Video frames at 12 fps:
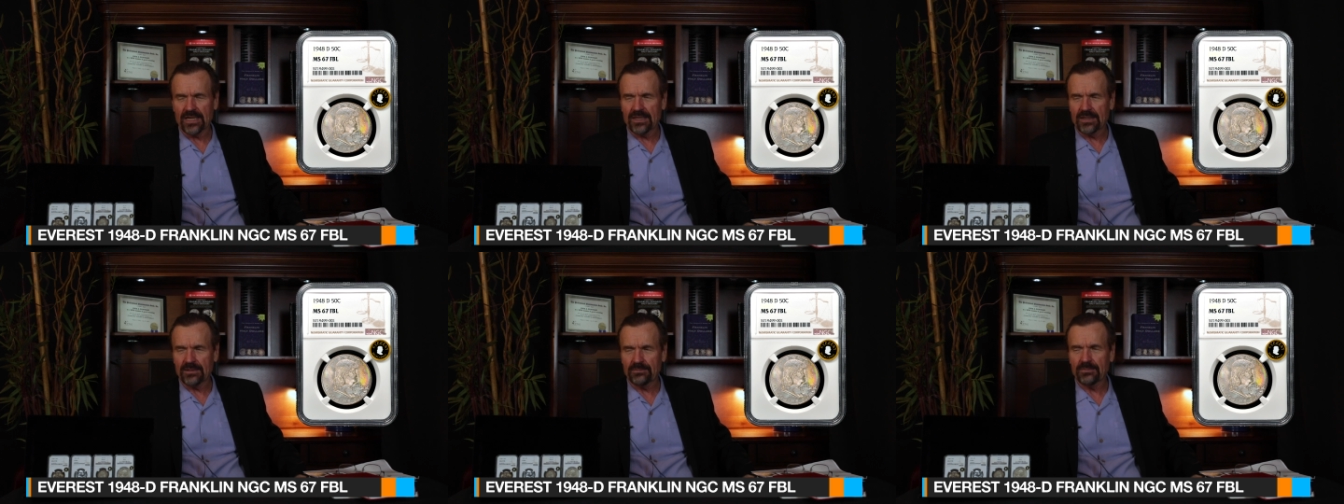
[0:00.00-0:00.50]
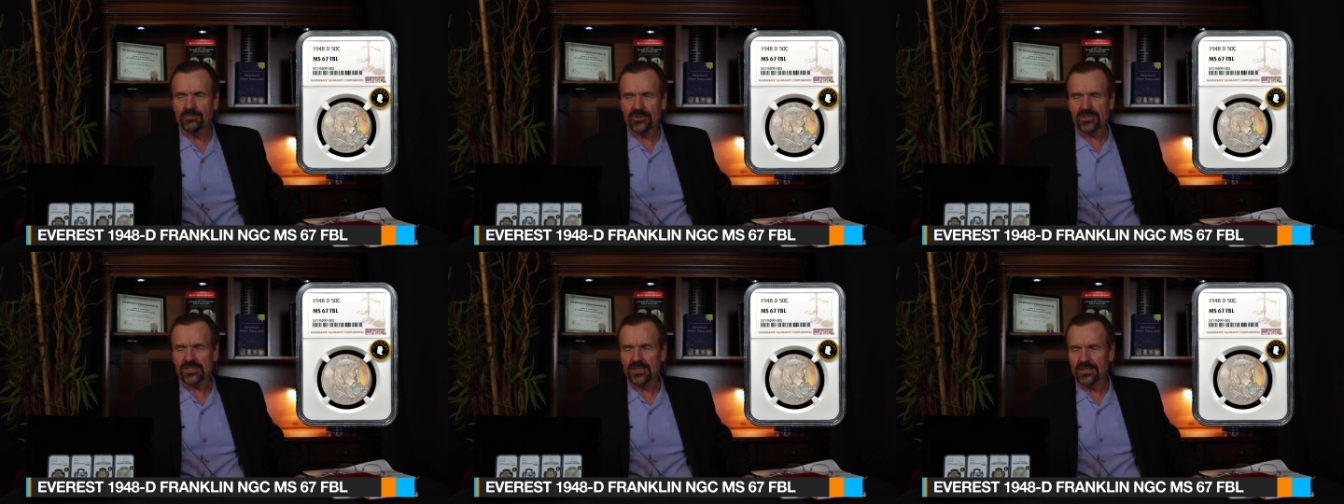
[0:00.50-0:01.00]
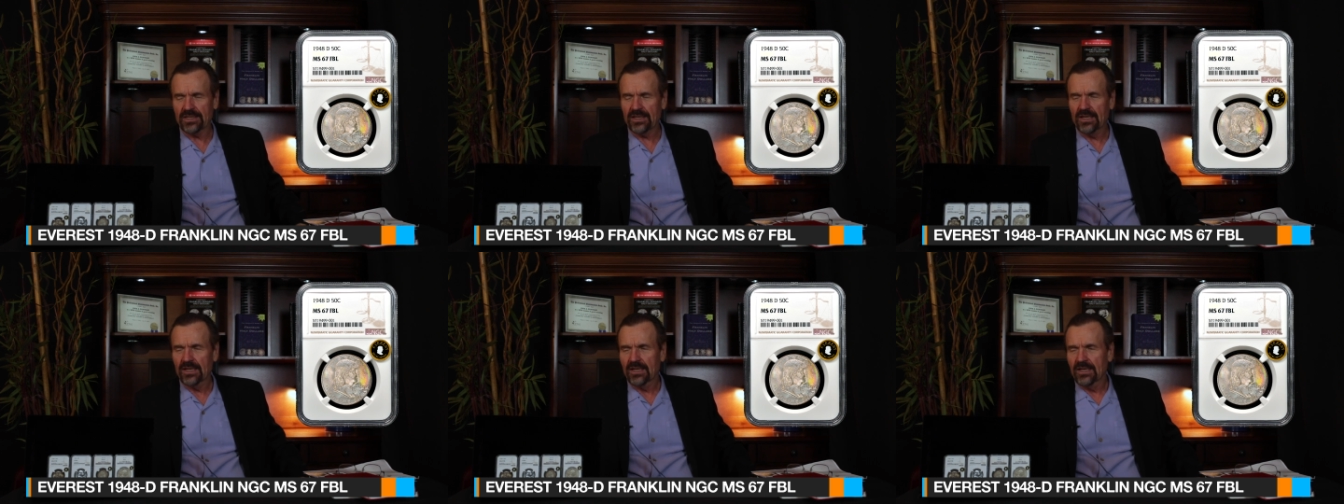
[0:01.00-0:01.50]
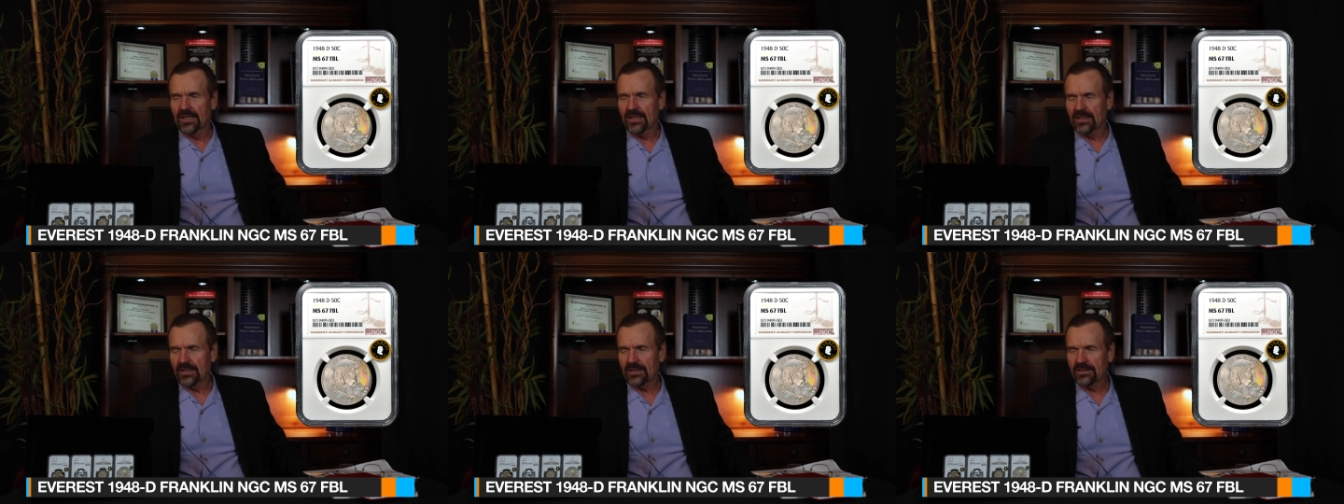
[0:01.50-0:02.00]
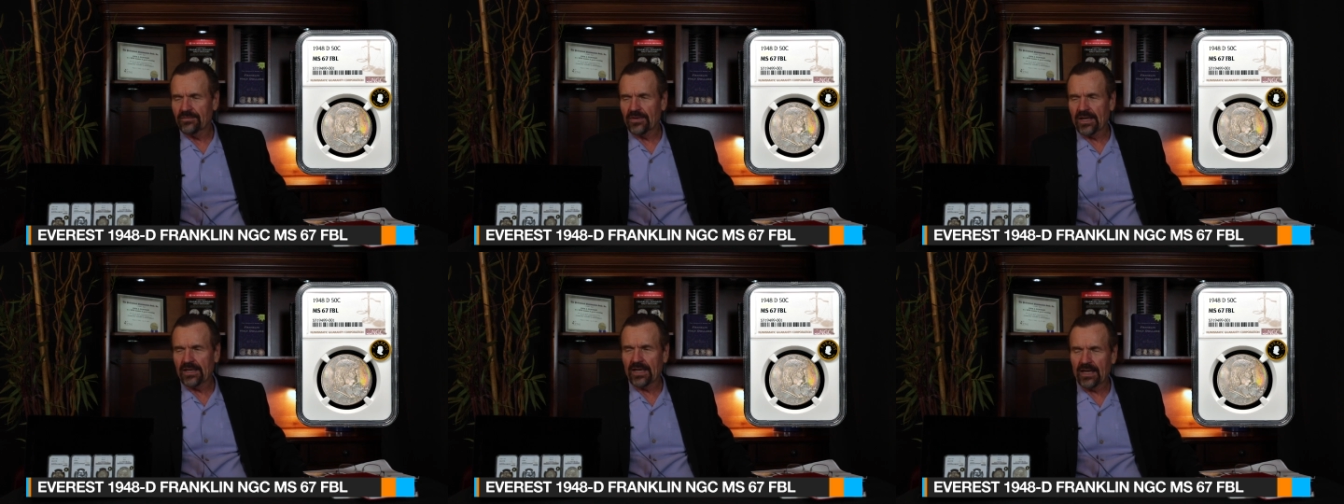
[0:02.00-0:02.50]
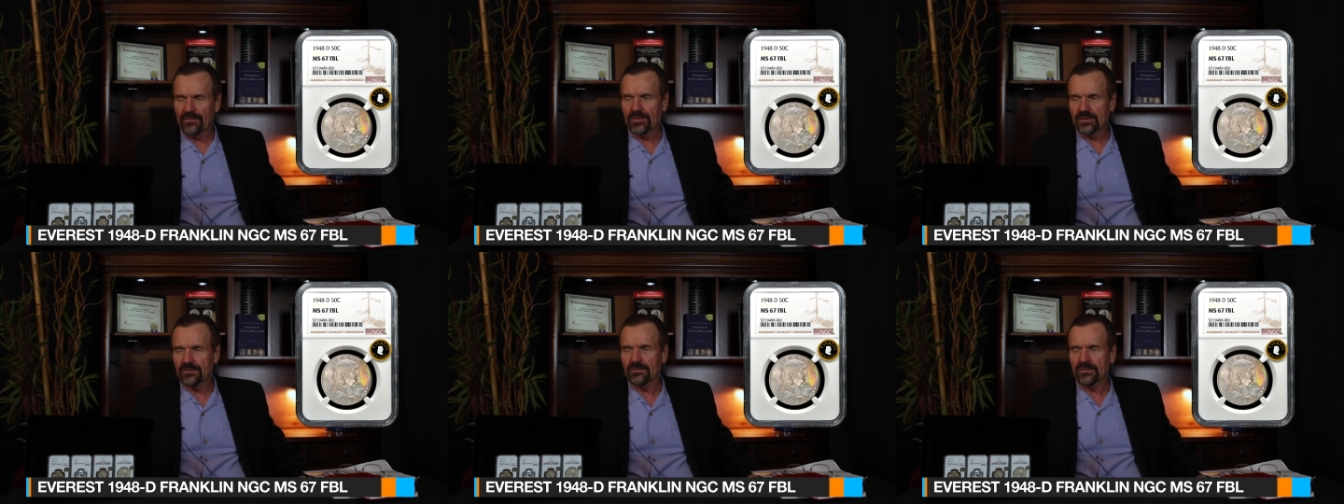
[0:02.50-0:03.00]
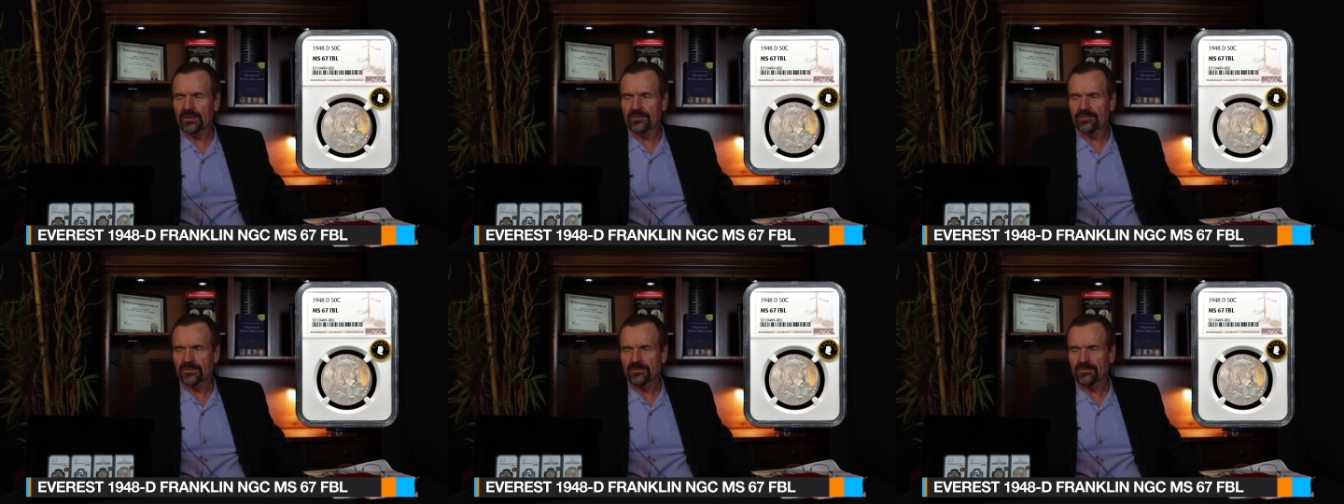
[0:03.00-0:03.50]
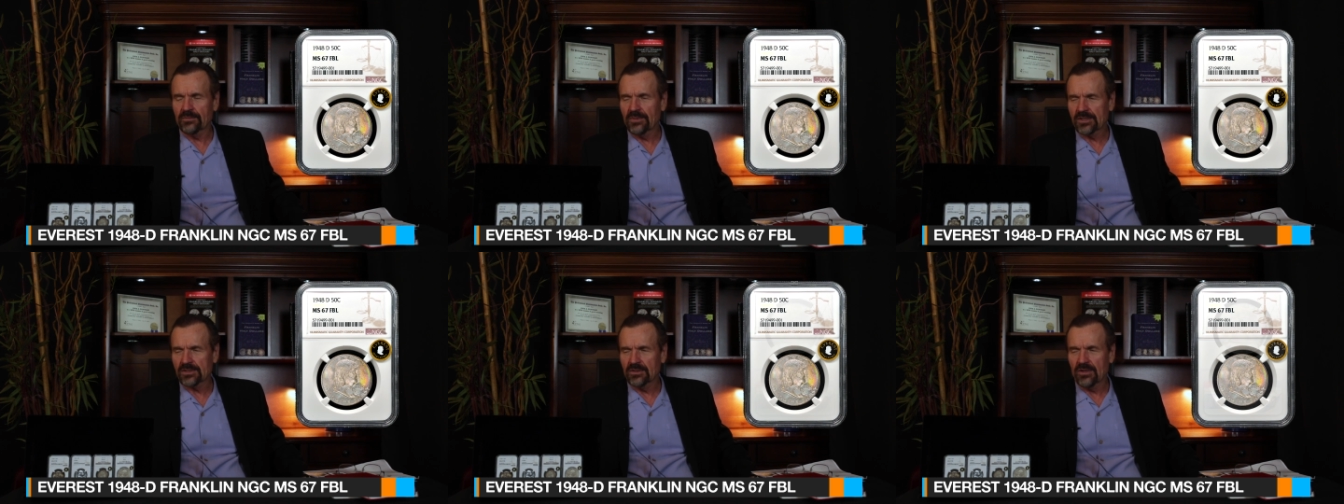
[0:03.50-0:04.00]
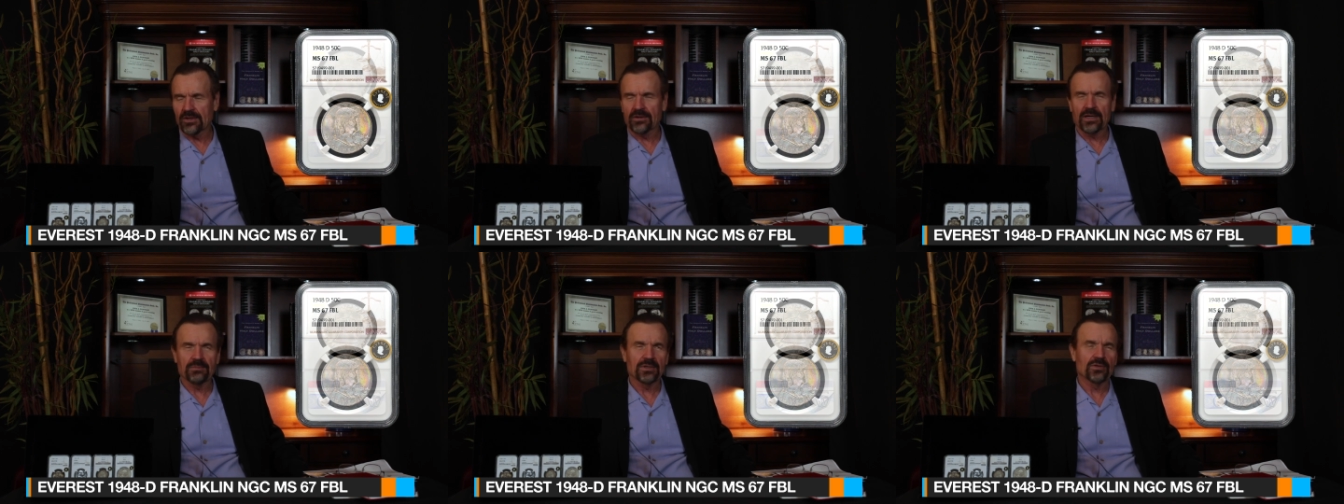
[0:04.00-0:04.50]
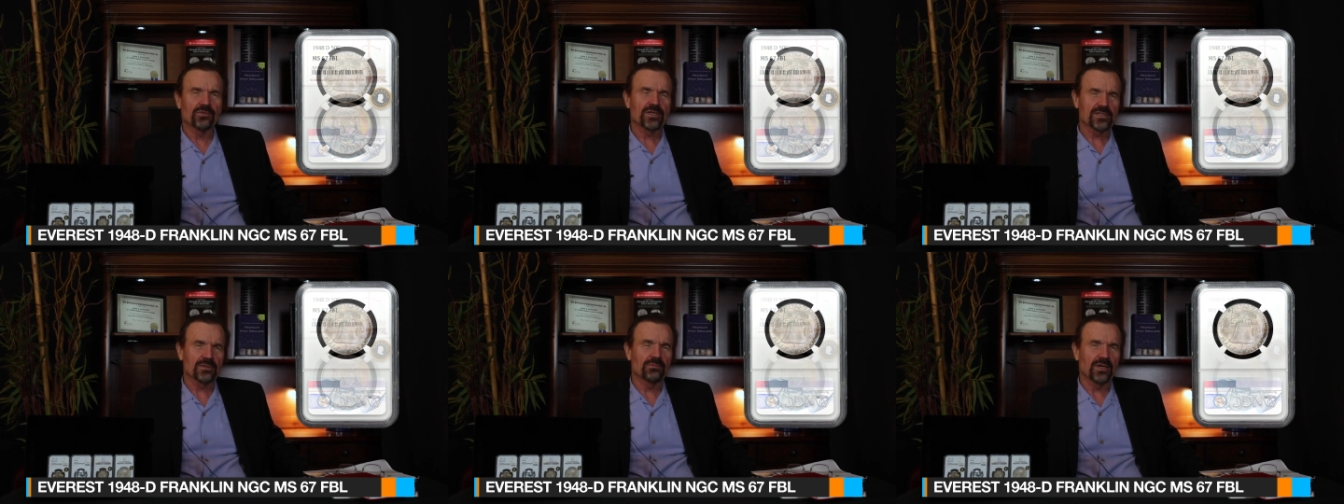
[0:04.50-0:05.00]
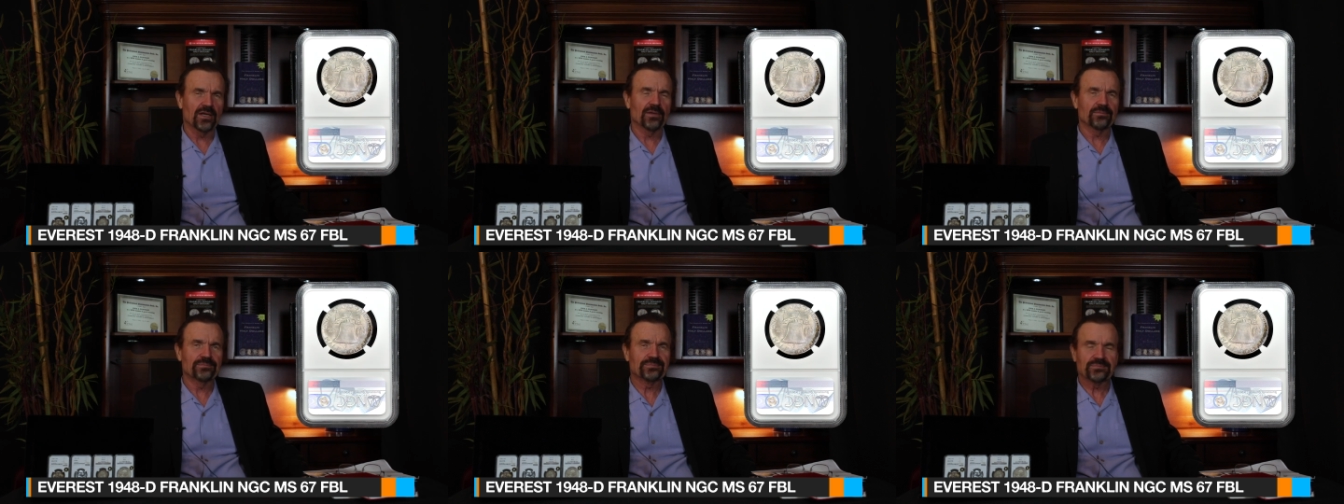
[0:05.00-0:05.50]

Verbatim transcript: I personally, uh, if I have it uh, for, for much longer, I'm going to resubmit it